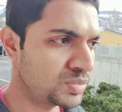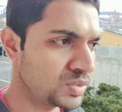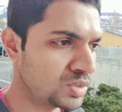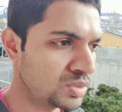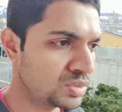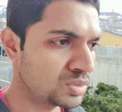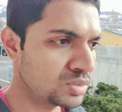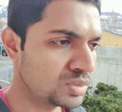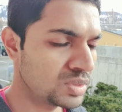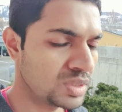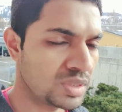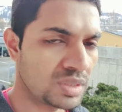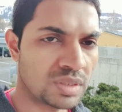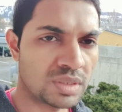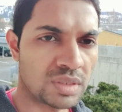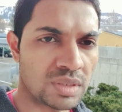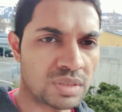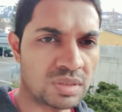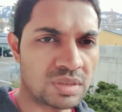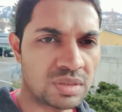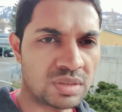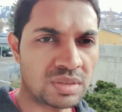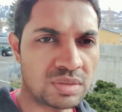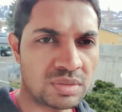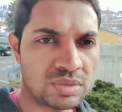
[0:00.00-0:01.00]
they
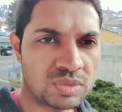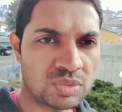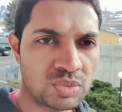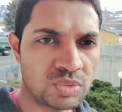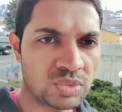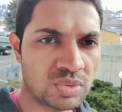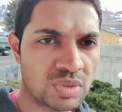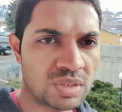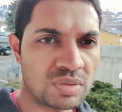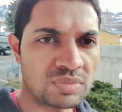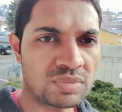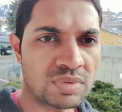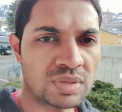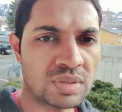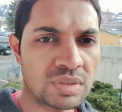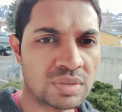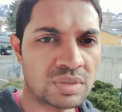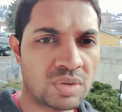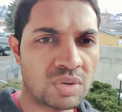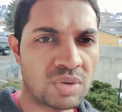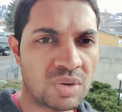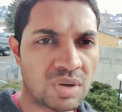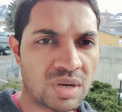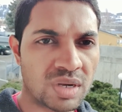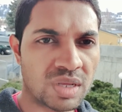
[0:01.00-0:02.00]
do give a
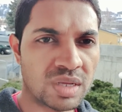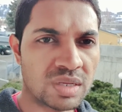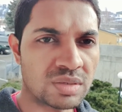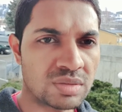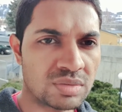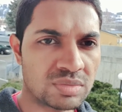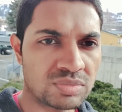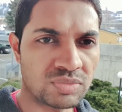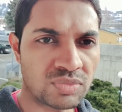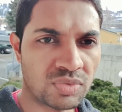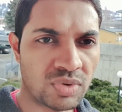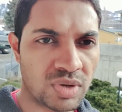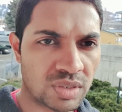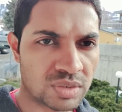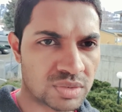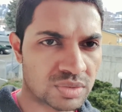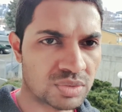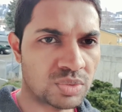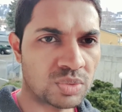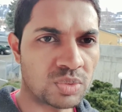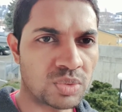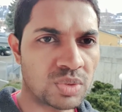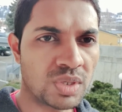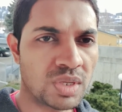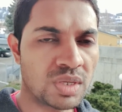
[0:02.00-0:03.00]
online
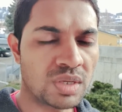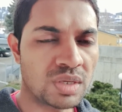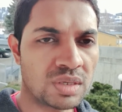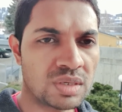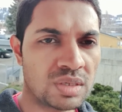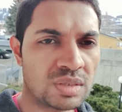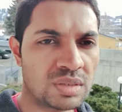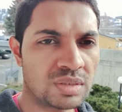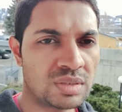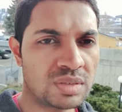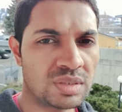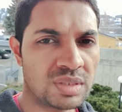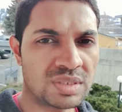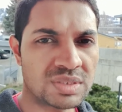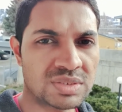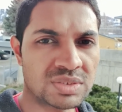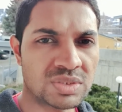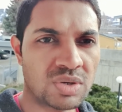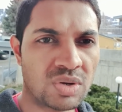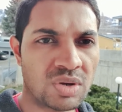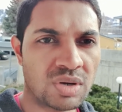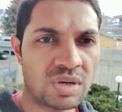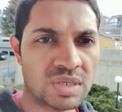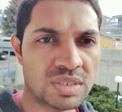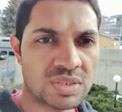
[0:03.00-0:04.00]
walkthrough. It's
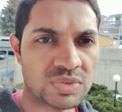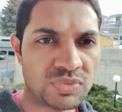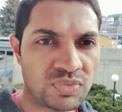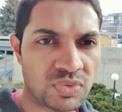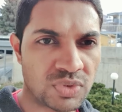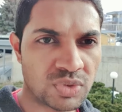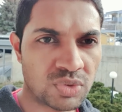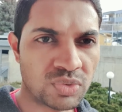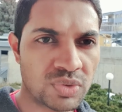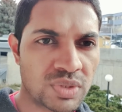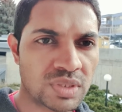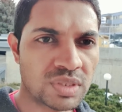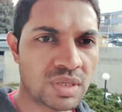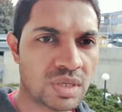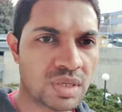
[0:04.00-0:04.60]
called as viewing.